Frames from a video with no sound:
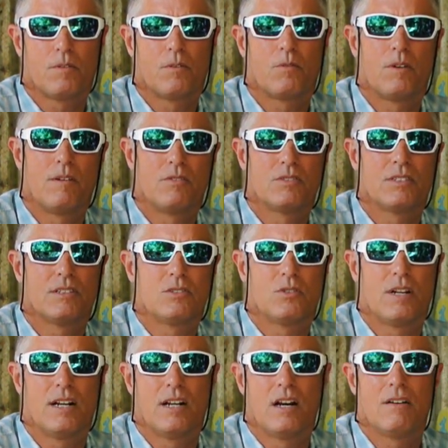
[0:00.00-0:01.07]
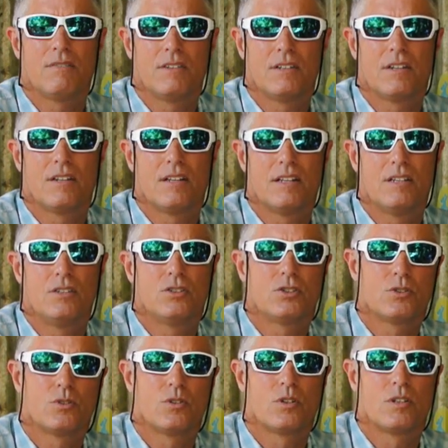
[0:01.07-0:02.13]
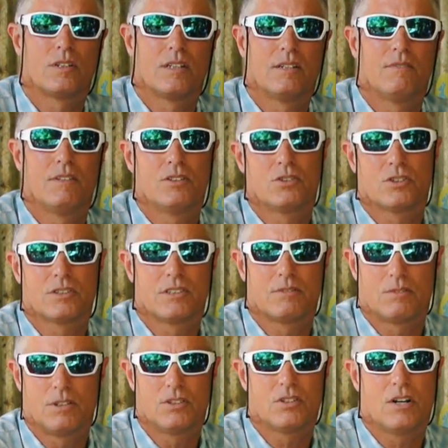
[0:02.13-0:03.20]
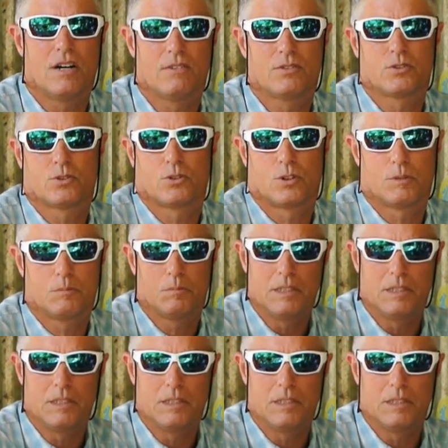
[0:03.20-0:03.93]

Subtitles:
the rivers that drain off into the inshore and eventually reach offshore.